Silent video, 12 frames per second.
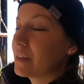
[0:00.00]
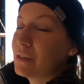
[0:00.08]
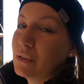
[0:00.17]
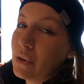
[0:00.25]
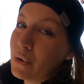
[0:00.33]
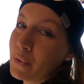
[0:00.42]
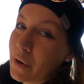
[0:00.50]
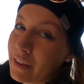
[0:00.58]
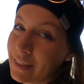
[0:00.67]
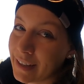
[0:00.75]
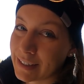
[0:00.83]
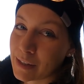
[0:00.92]
So
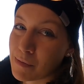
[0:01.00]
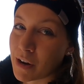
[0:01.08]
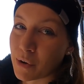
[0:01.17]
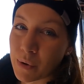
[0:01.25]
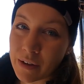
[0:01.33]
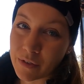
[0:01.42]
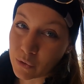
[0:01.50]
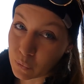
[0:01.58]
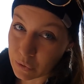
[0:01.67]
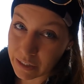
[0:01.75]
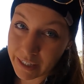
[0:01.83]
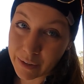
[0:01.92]
unless the microwave is
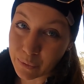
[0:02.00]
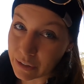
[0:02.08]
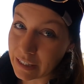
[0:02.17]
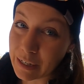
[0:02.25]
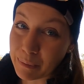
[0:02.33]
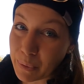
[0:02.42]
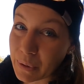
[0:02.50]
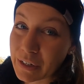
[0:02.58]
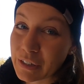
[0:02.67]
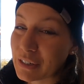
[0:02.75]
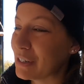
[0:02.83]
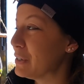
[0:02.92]
really, really
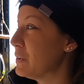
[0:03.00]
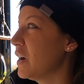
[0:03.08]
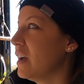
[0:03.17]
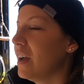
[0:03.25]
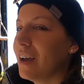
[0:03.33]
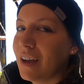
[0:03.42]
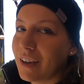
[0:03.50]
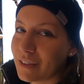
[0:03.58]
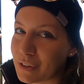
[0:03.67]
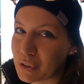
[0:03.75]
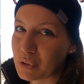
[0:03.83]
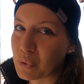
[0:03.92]
important to you,
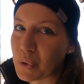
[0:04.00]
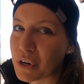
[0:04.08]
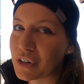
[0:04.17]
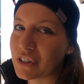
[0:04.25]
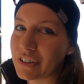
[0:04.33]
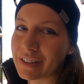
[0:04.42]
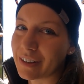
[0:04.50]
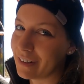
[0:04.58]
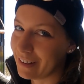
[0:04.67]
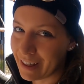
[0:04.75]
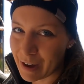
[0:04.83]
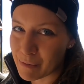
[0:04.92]
the storage is a
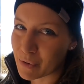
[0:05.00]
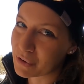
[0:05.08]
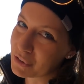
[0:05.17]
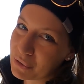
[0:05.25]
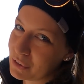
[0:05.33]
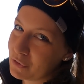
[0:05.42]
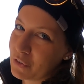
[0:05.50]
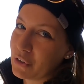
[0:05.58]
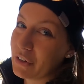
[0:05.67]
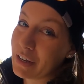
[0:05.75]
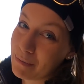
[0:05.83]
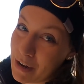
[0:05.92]
lot more
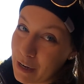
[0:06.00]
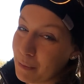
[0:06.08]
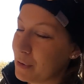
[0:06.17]
useful in my